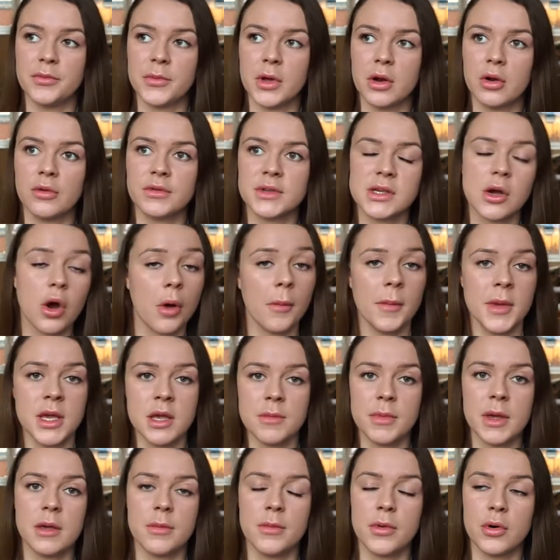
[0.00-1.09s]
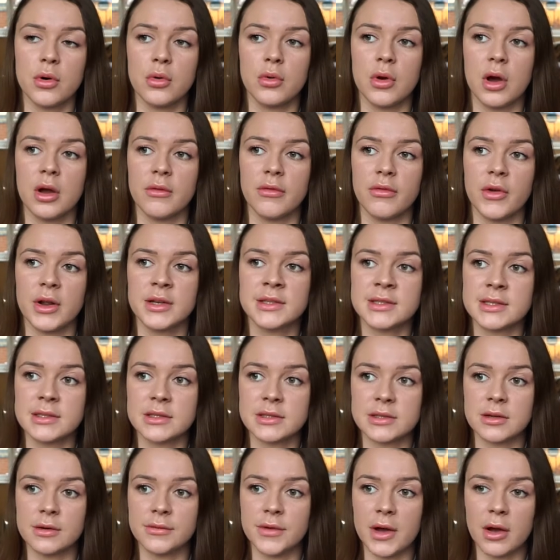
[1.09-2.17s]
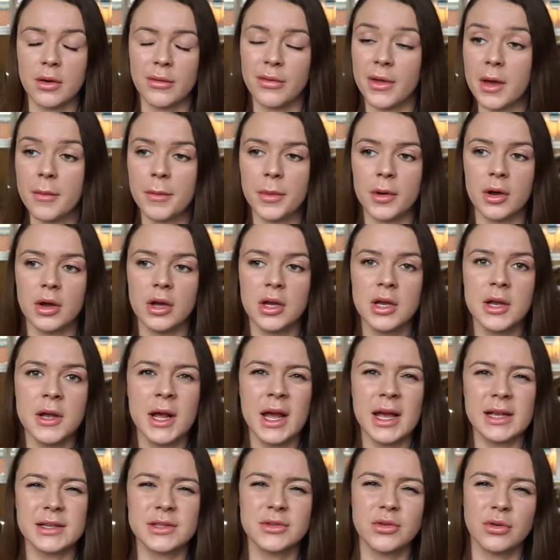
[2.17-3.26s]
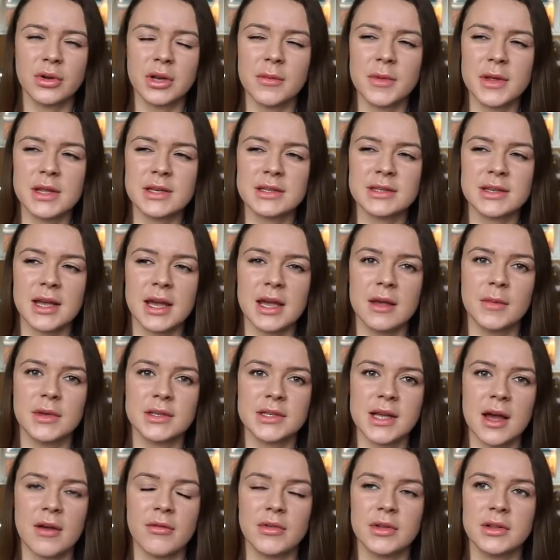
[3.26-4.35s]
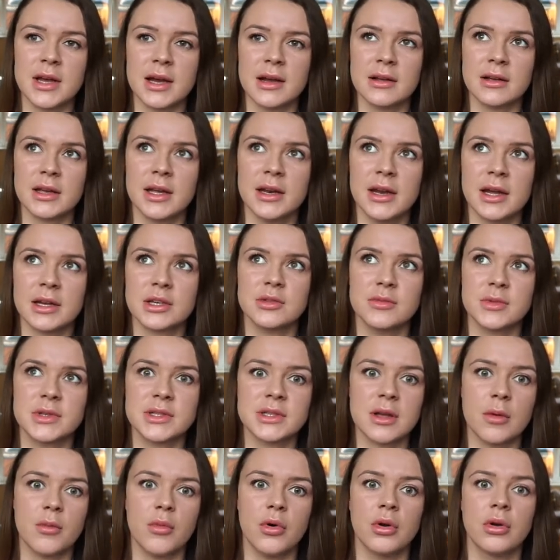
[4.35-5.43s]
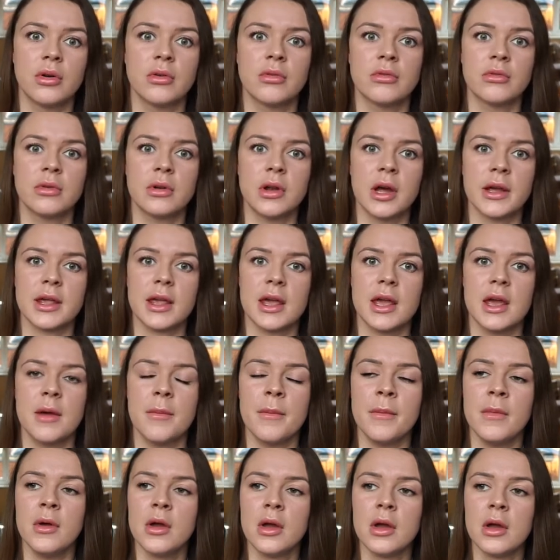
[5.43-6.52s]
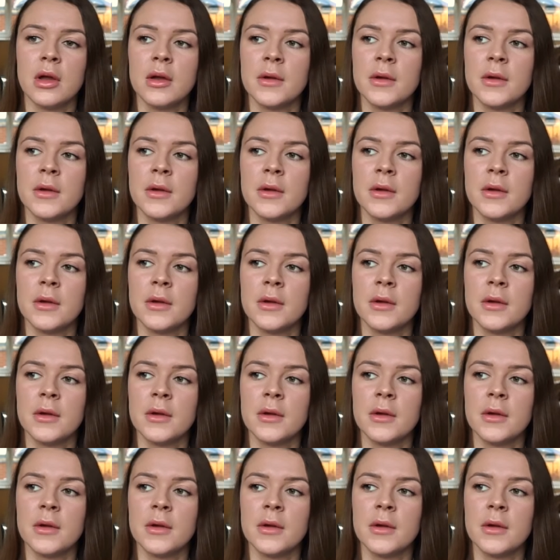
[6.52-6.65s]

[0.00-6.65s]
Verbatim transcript: And obviously I meet people like friends and stuff out there but it's not going to be the same as having that connection with someone like him.